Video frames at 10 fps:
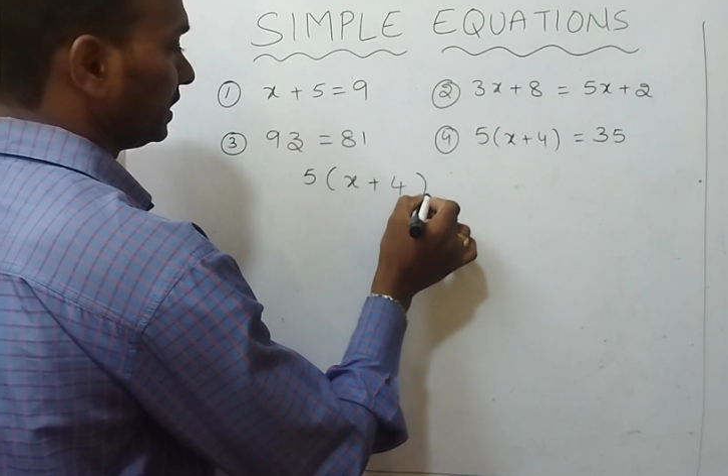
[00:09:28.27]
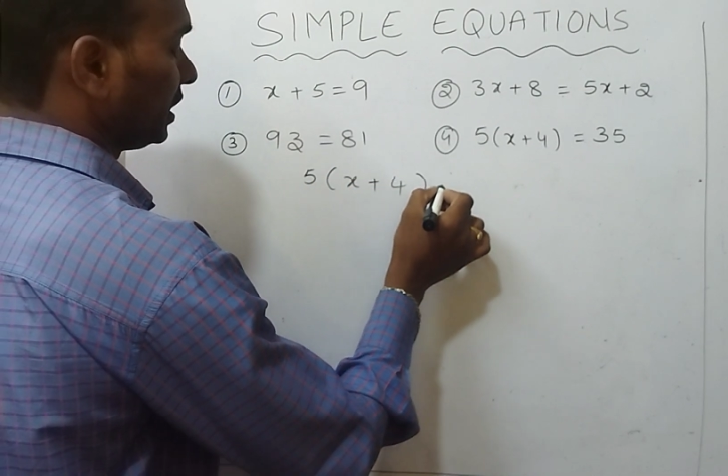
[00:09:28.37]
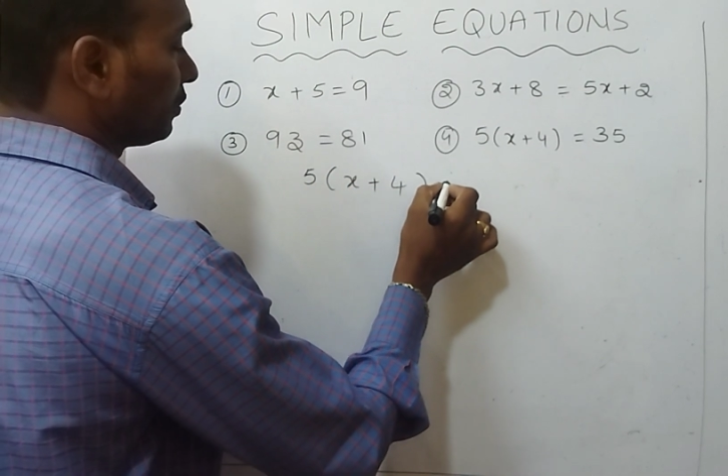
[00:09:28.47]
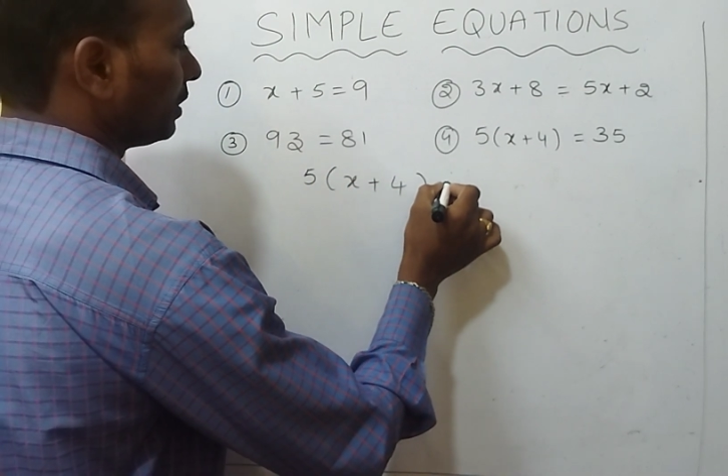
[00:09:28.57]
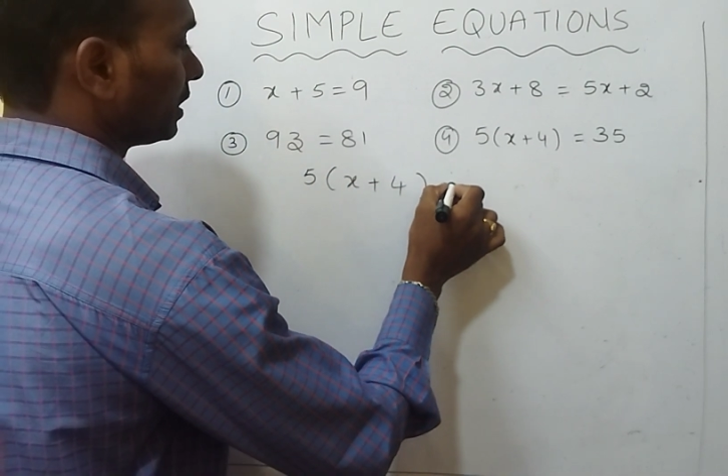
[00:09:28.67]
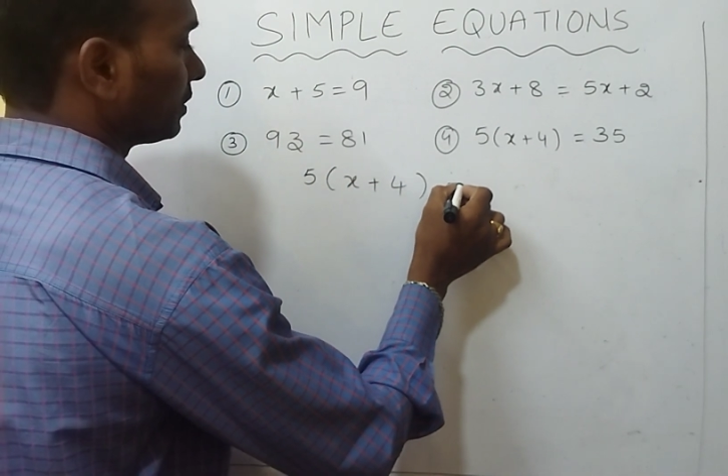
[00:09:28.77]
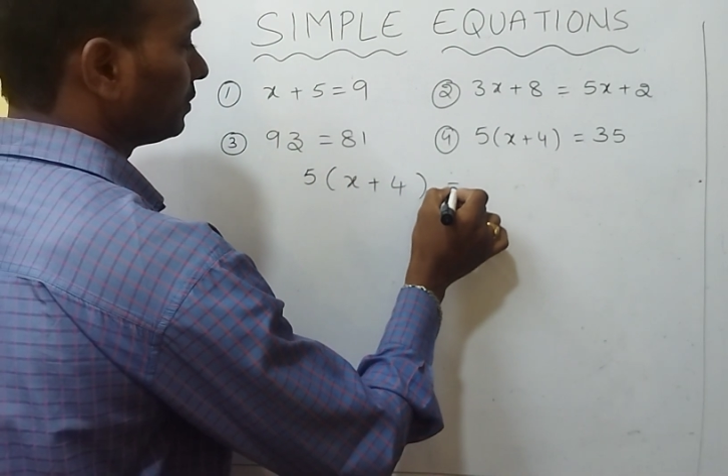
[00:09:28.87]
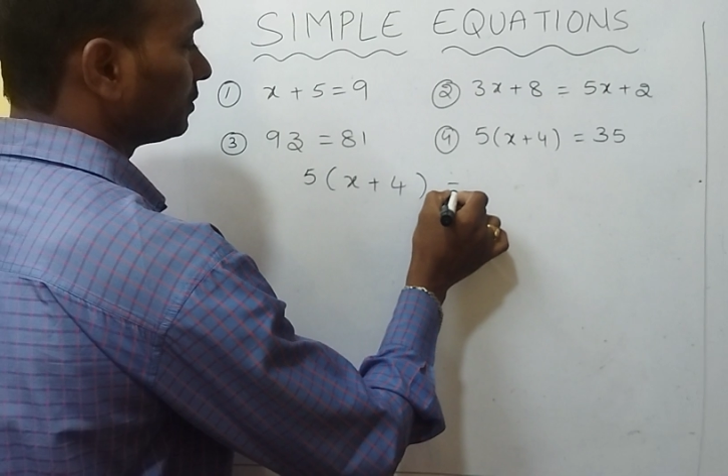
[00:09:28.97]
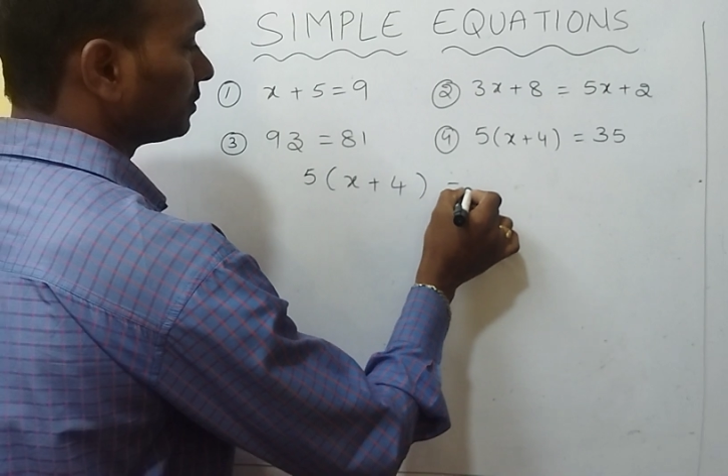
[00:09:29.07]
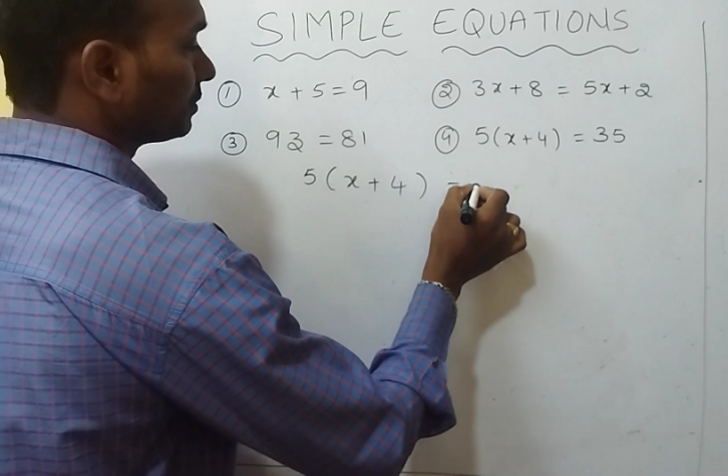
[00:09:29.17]
equal
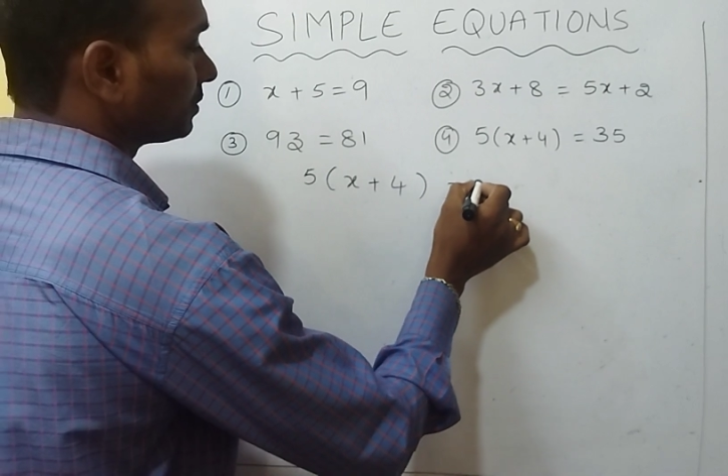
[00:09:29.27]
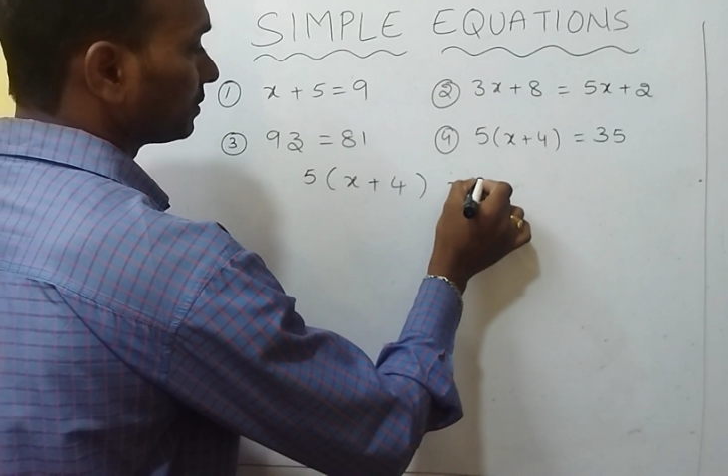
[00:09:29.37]
to